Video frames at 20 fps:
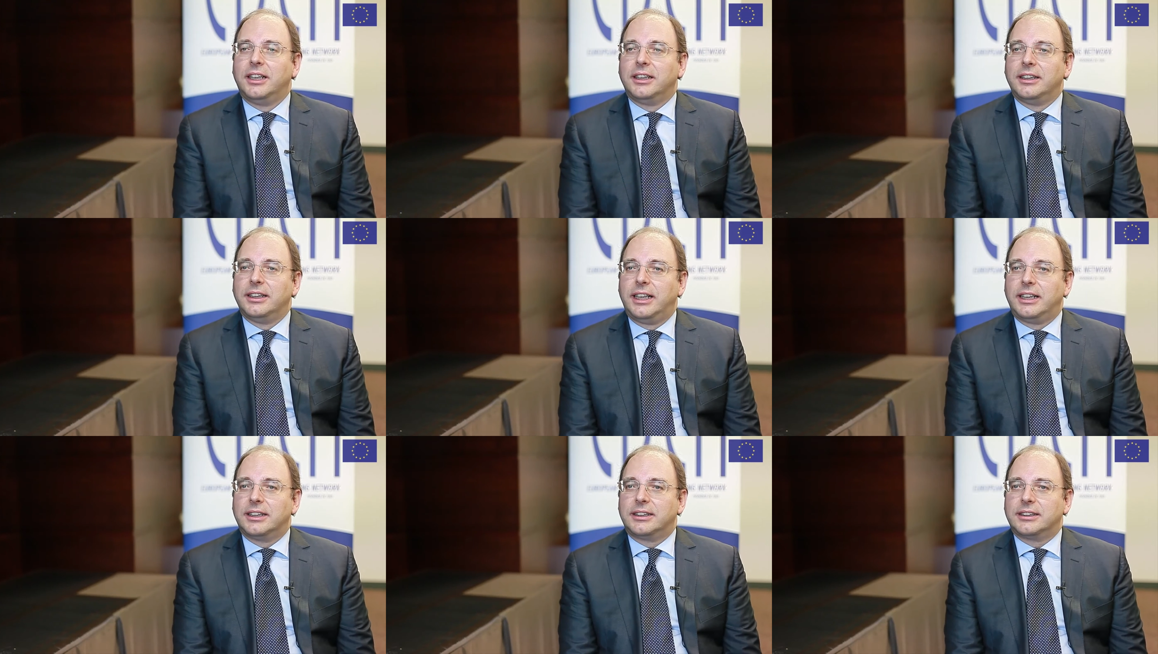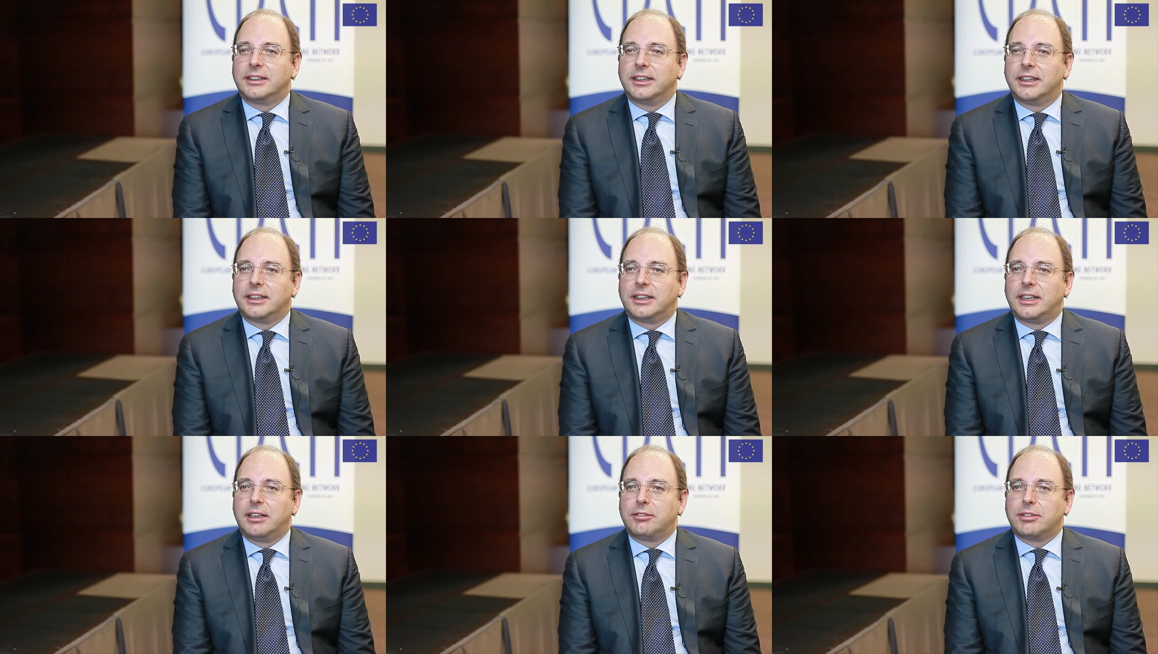that
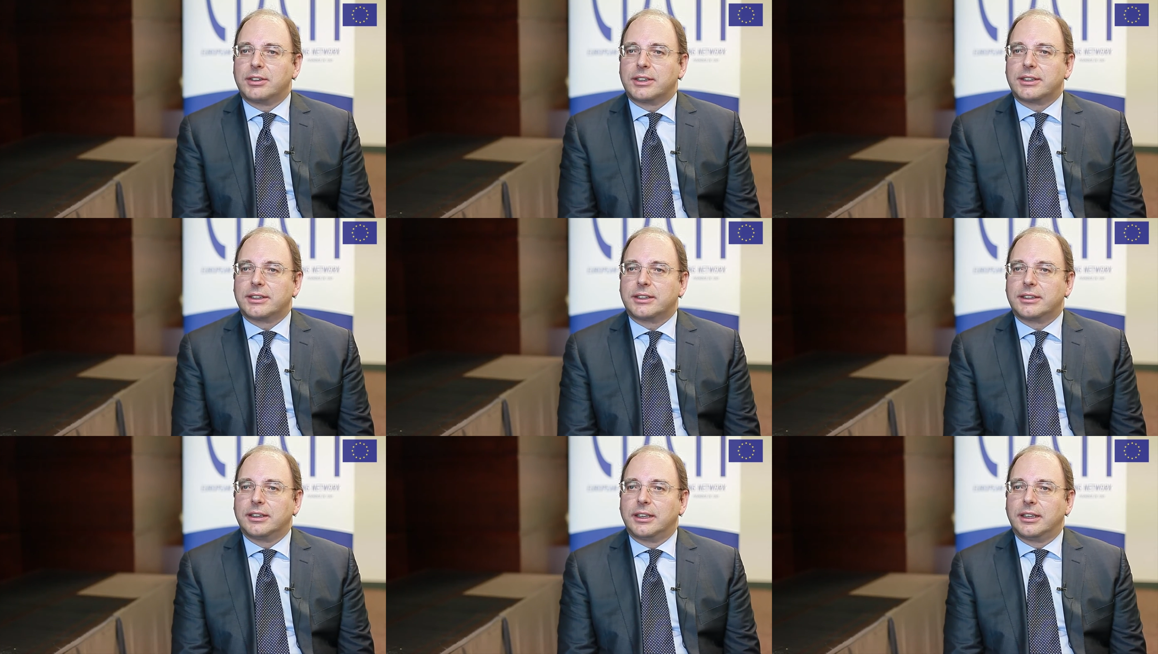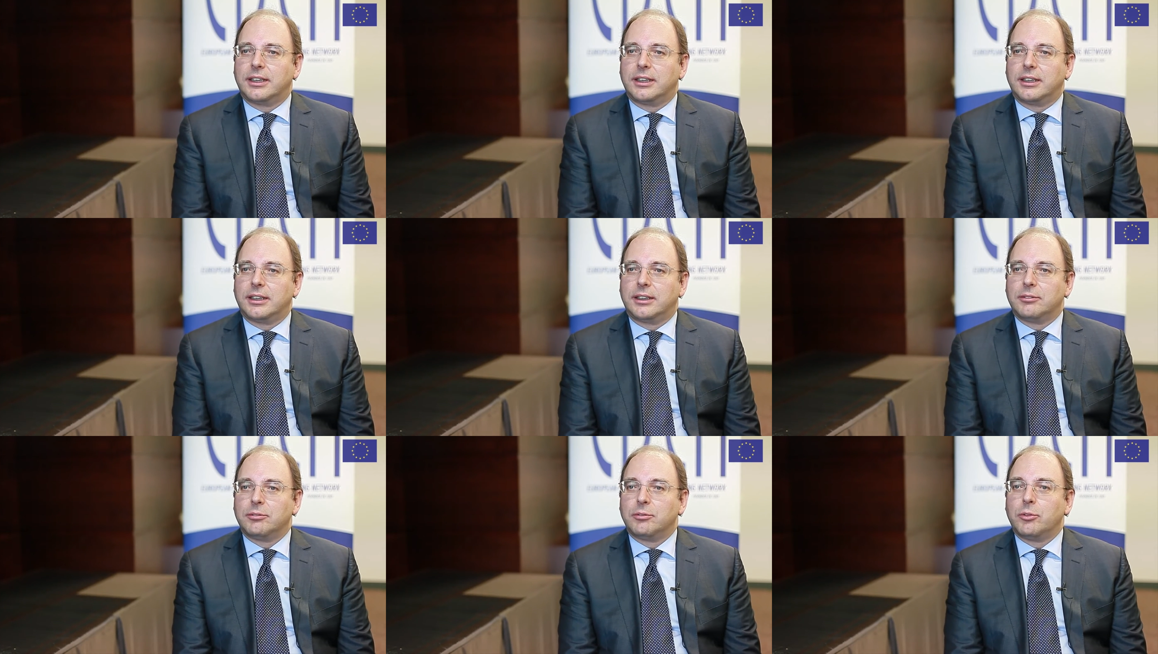covers
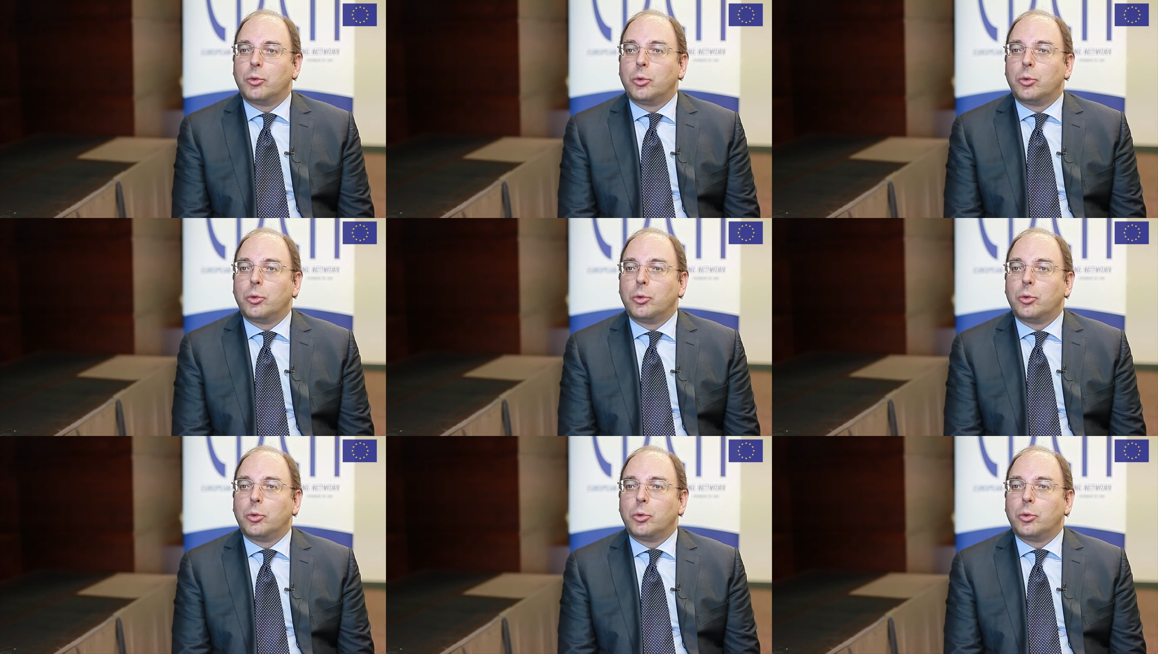um,